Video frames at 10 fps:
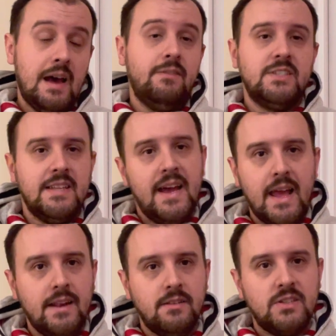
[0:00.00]
his net,
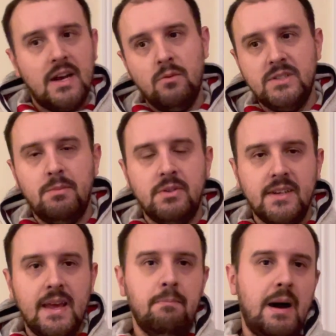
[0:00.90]
and Saka was able to
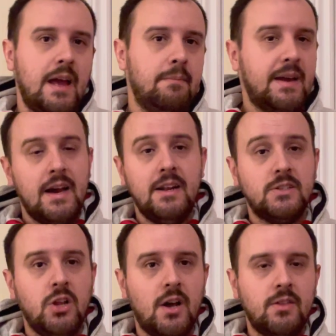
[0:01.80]
get by him and kind of
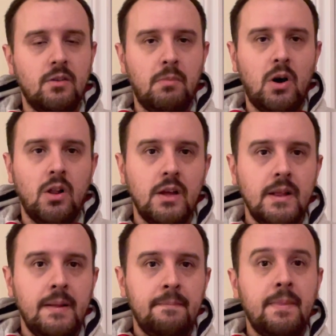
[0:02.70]
slot the ball
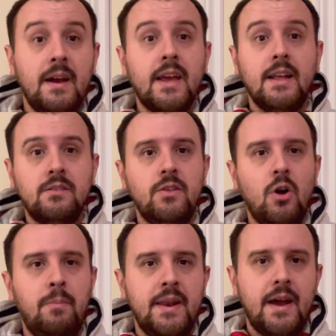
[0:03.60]
into the
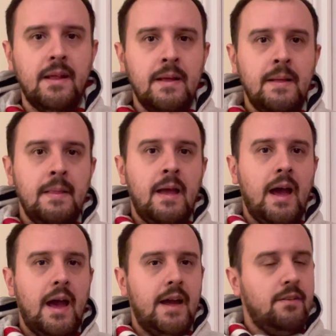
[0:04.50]
open net.
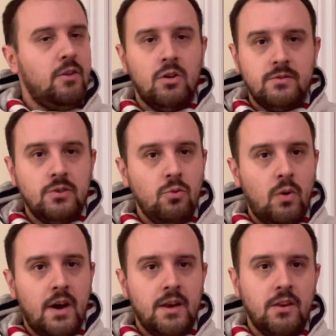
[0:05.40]
And
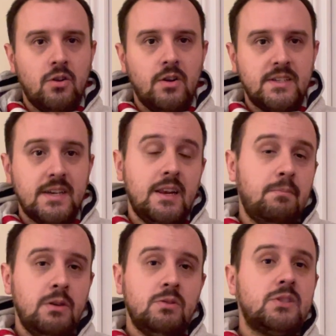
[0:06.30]
2-1, and you're excited,
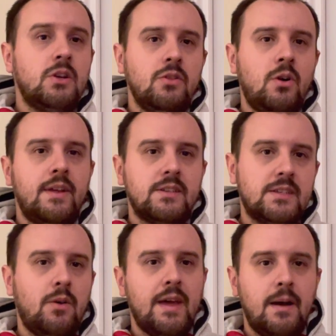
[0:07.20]
but you still know that
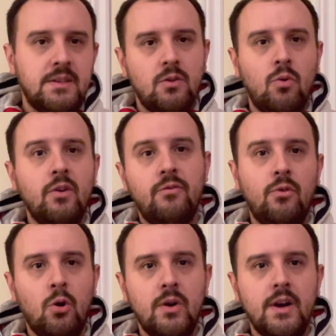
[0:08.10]
Southampton going
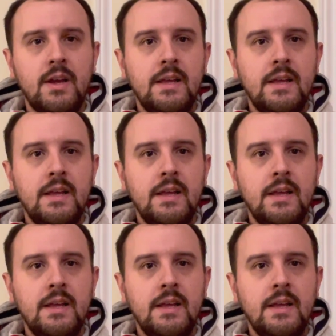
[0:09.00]
forward